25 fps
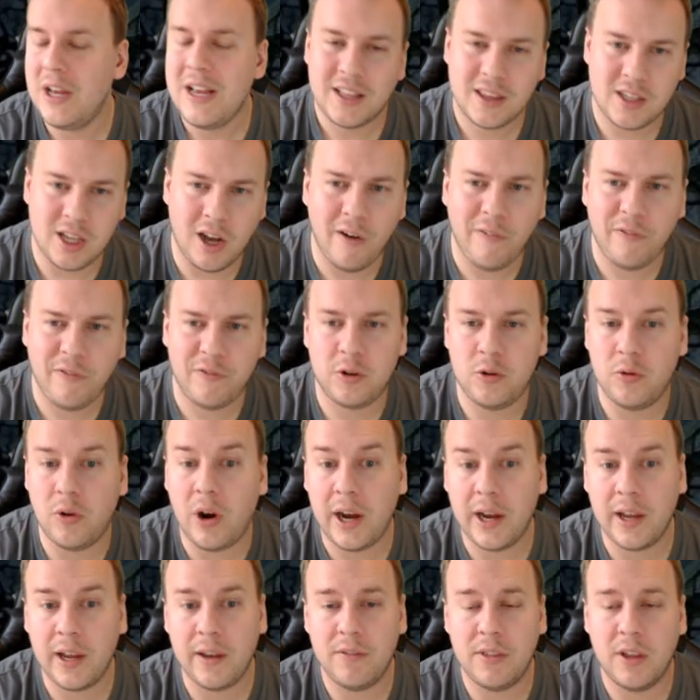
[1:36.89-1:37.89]
Tough
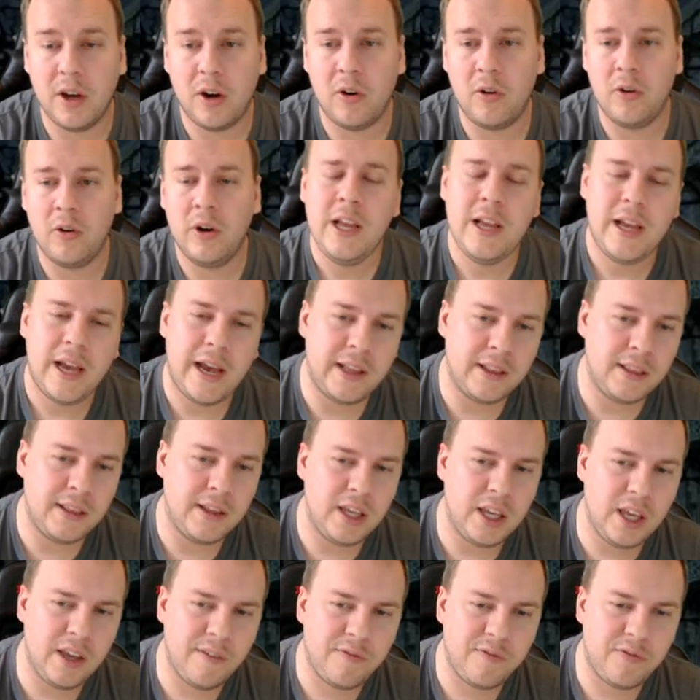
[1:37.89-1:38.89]
drive though, and
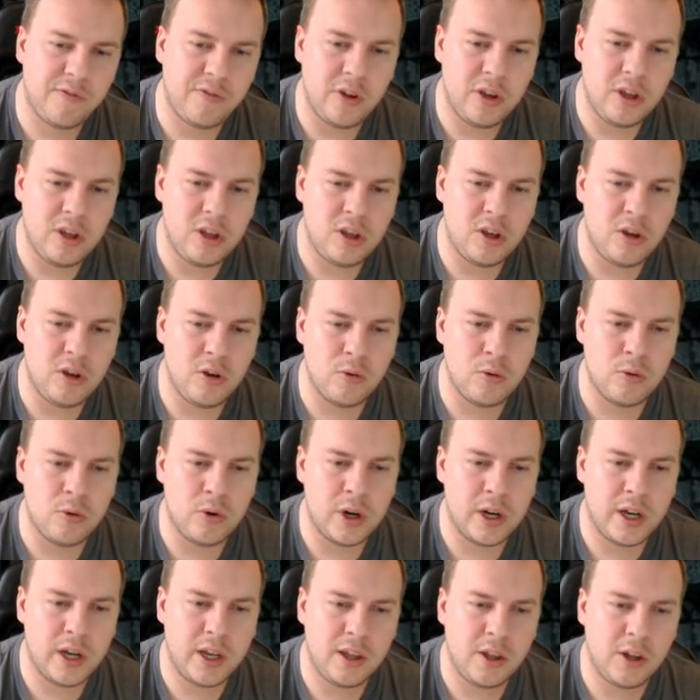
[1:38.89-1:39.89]
if you,
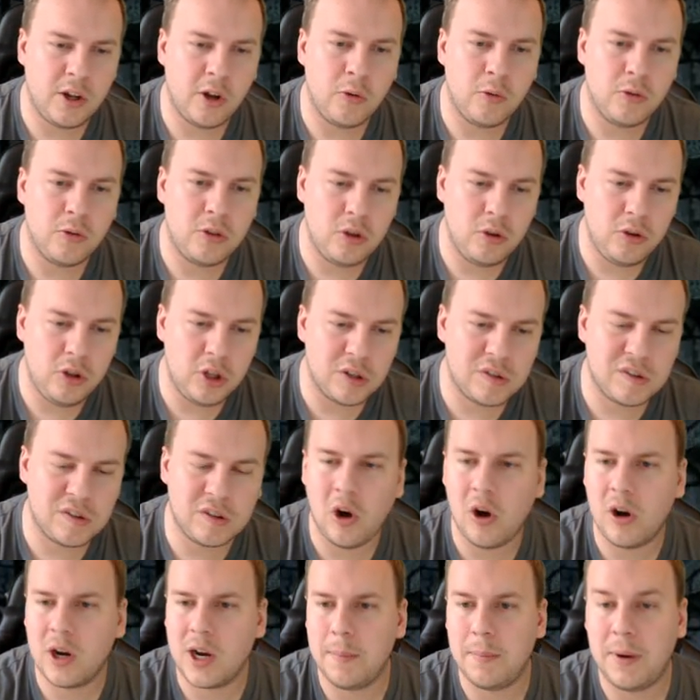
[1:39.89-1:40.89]
uh, you know, to just
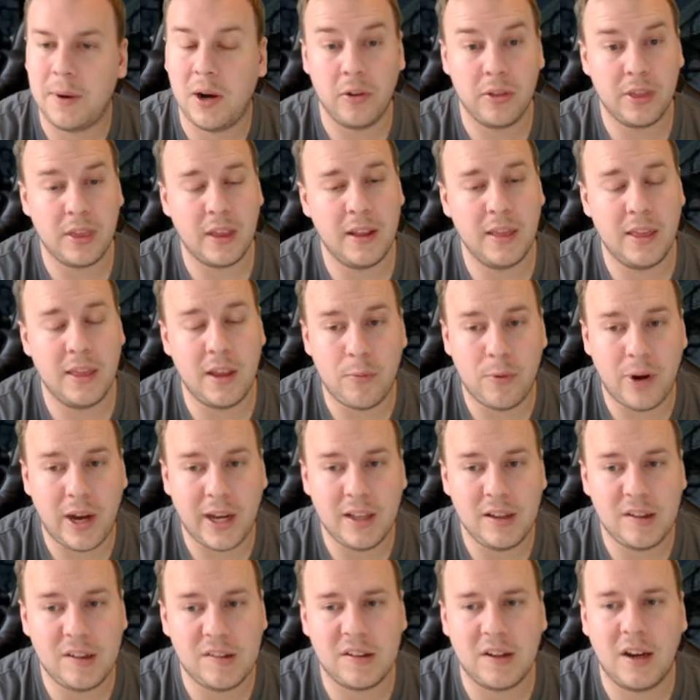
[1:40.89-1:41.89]
talk about the
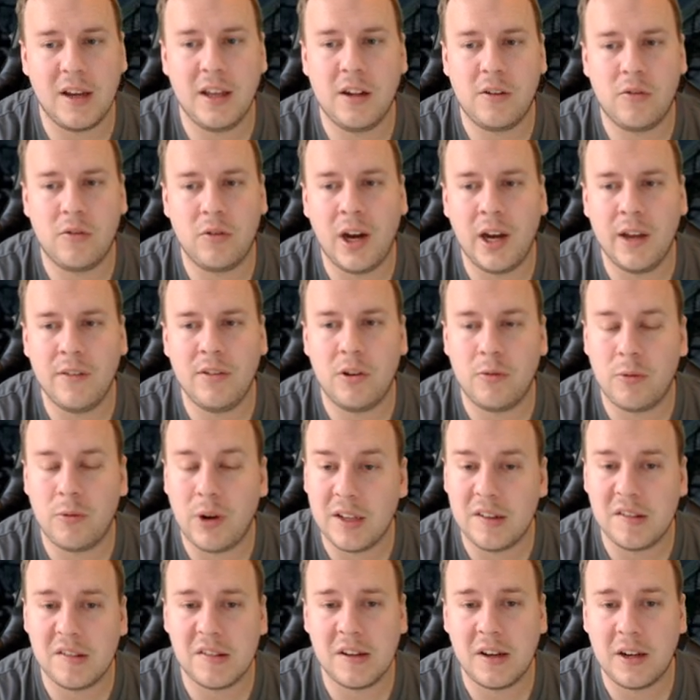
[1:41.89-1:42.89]
right side drive, the
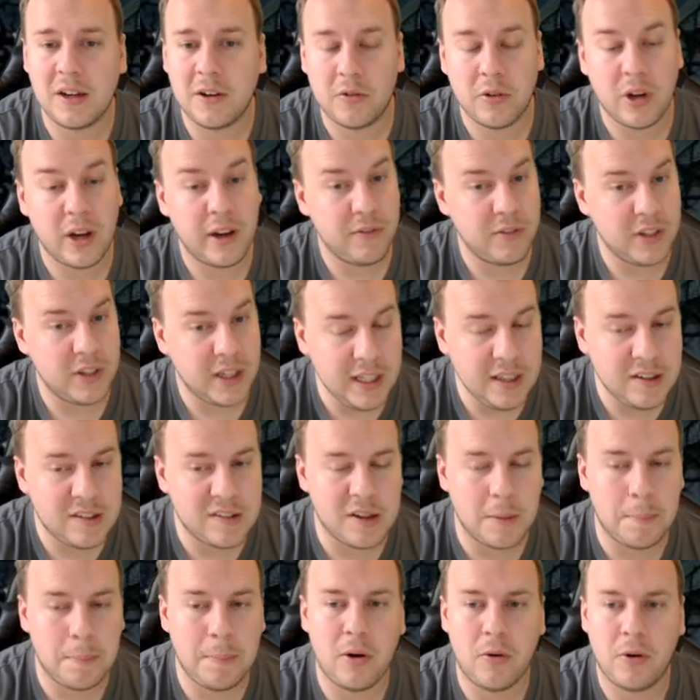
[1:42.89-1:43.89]
right side drive needs
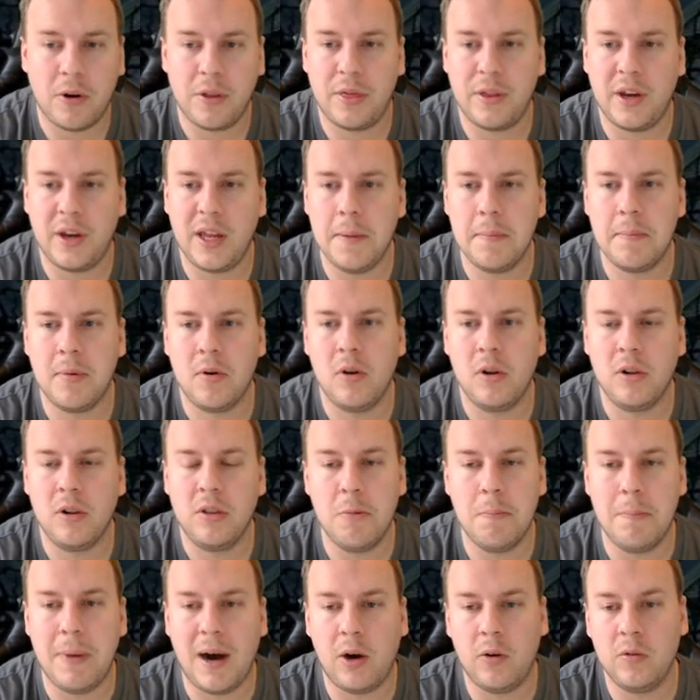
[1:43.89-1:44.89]
a power 3 ball to
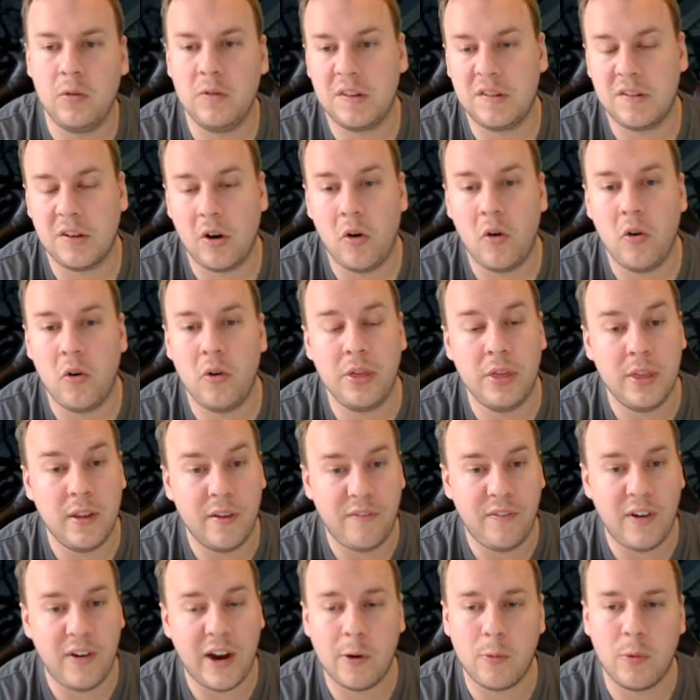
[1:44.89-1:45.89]
bounce on the
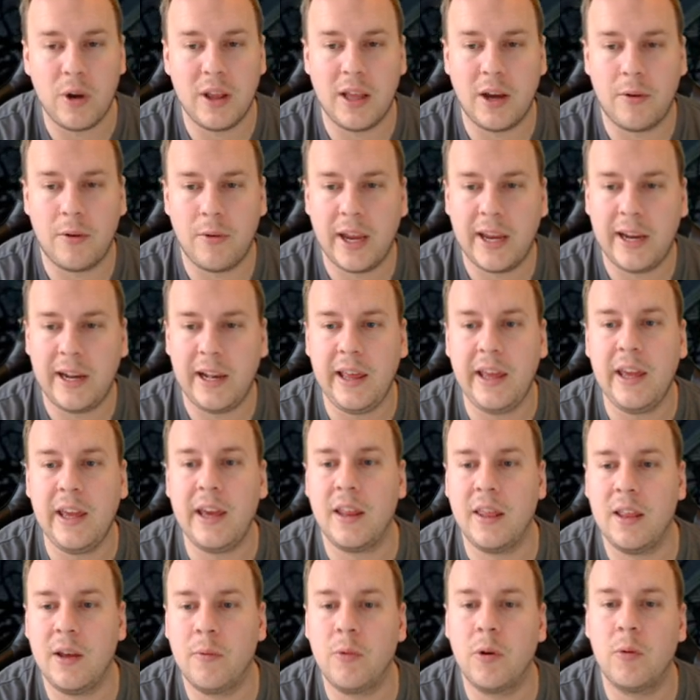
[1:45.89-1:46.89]
fairway directly,
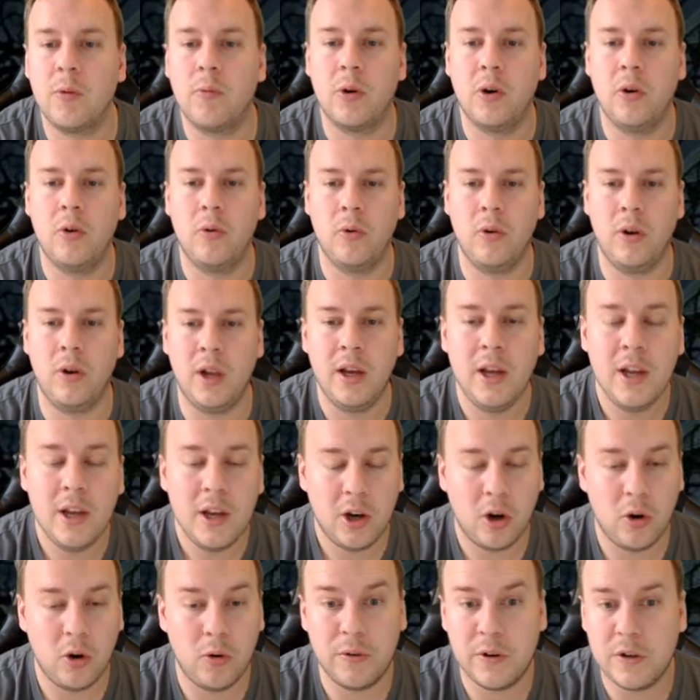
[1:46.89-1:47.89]
and then we roll
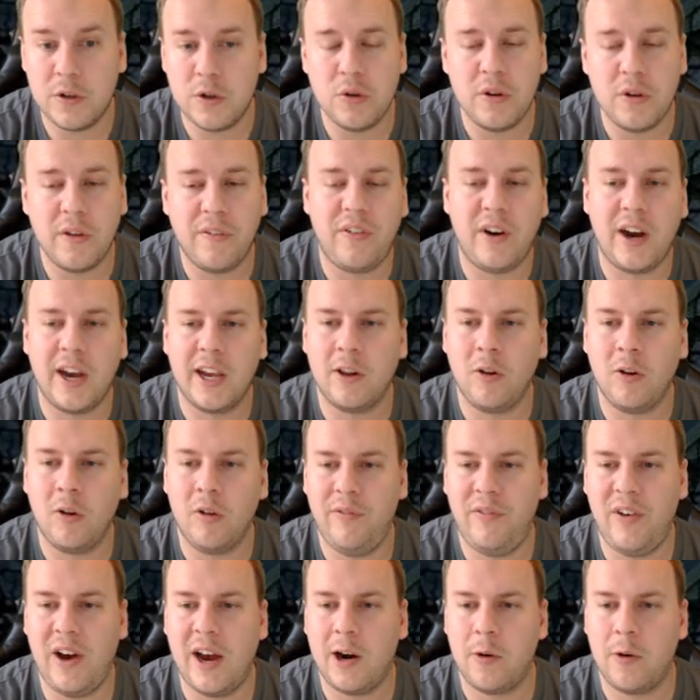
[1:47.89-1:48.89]
over to the final
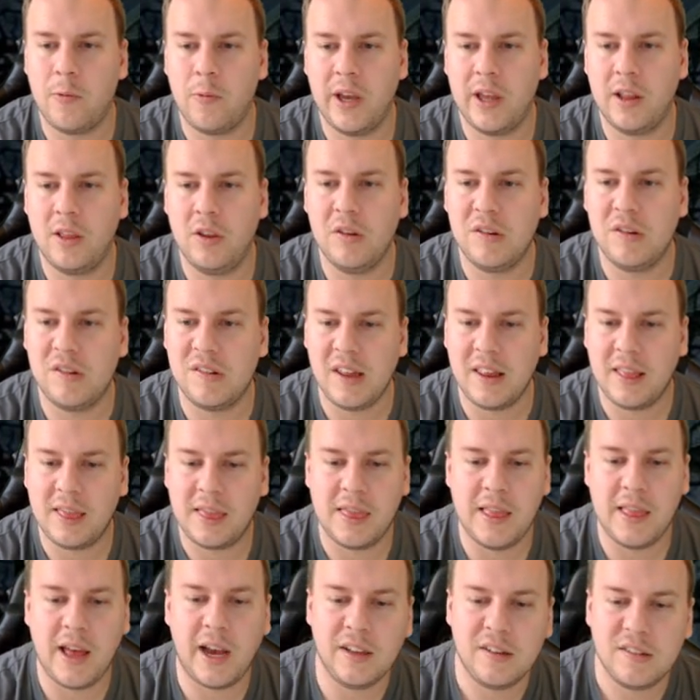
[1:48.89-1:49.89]
fairway to sit
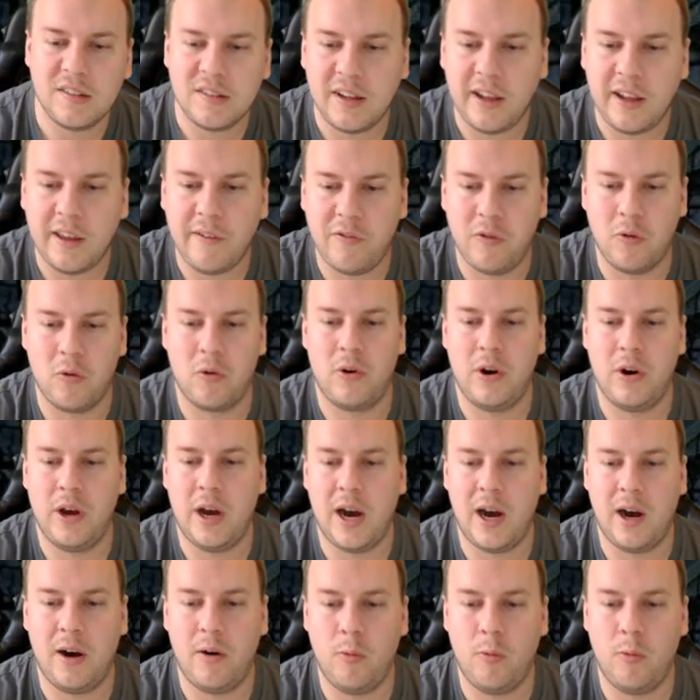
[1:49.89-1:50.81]
nicely for a